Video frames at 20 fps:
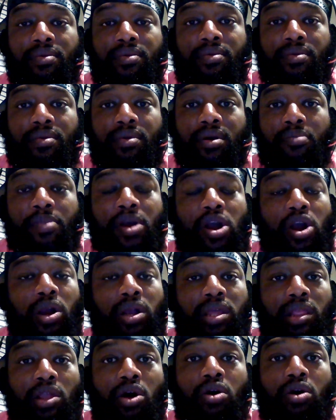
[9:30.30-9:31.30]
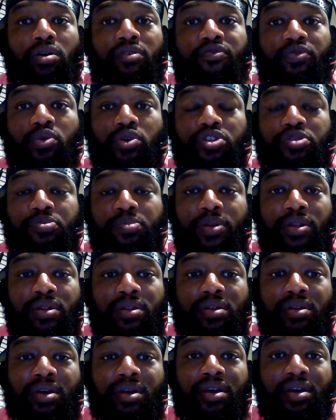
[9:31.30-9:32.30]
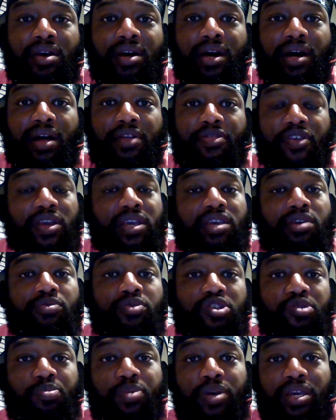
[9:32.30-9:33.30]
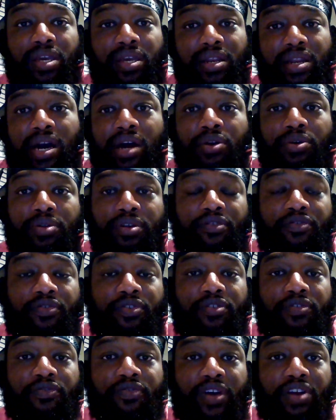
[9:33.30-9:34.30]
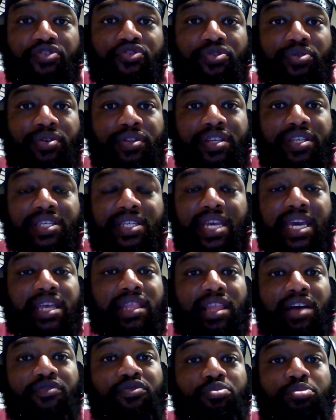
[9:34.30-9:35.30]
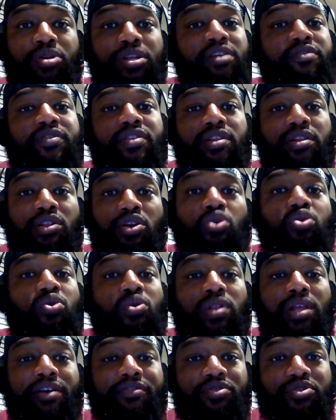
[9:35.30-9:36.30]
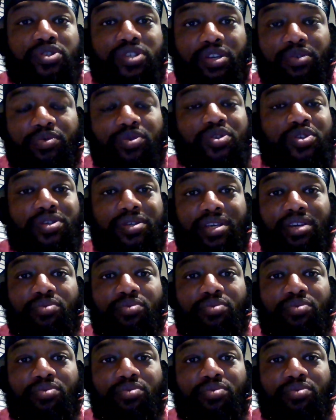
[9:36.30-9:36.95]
American law enforcement. I think he was speaking not only for the federal and the state level, but even the local levels. He was.